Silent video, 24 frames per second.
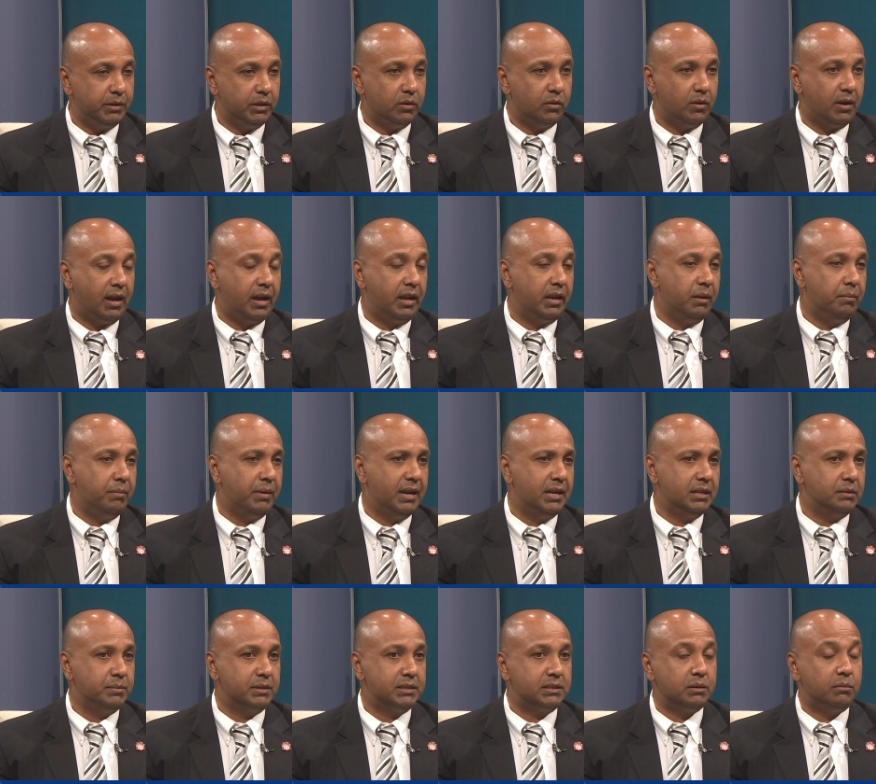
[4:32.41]
and Tobago and the
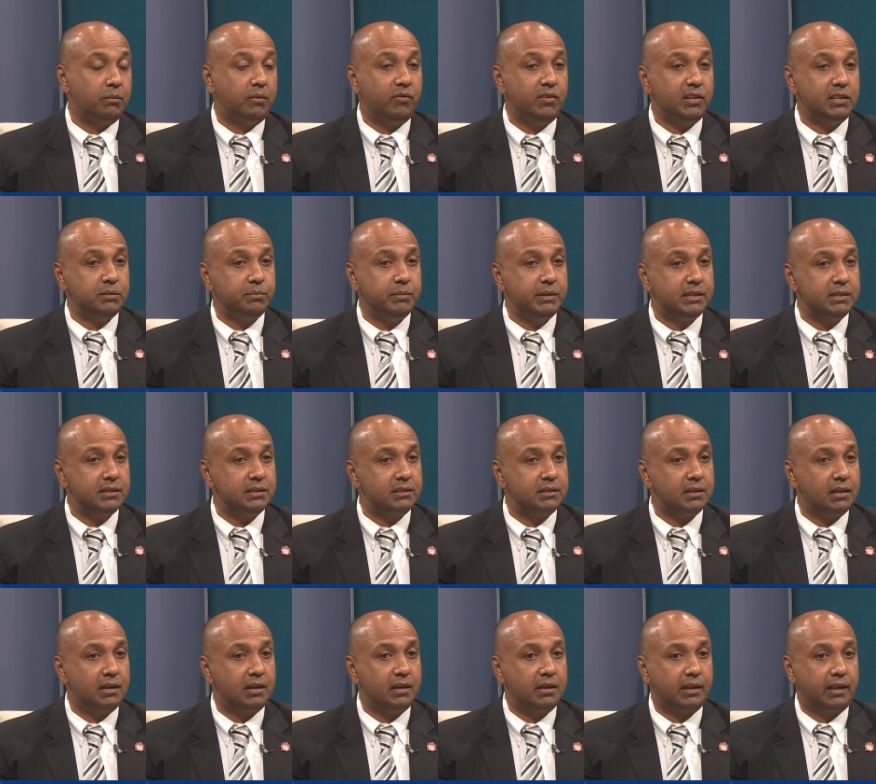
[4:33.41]
buyers. But some of these
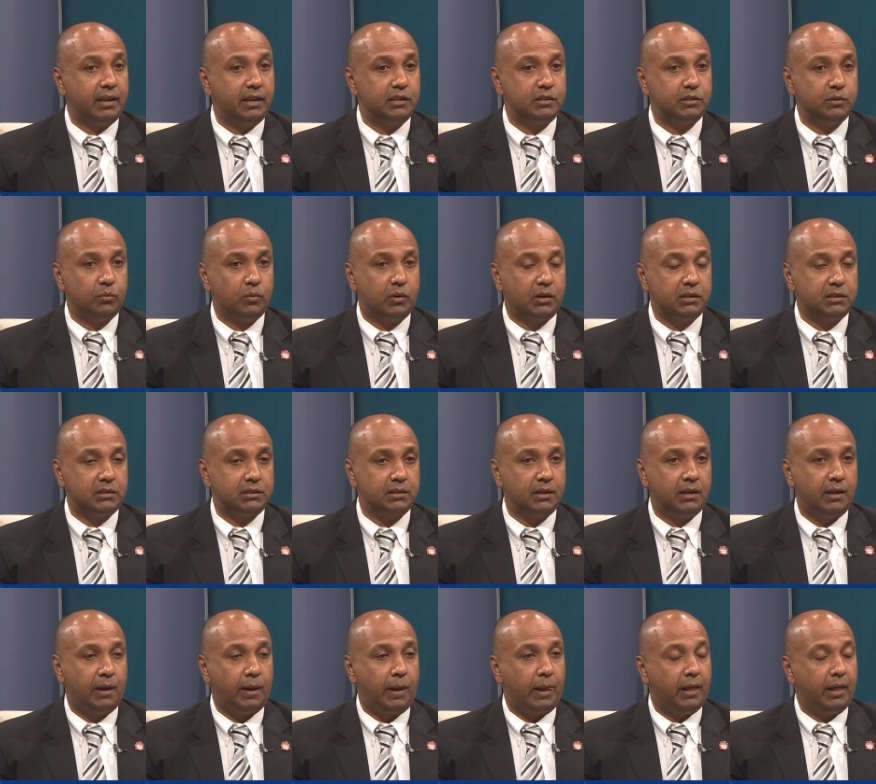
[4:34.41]
meetings are geared towards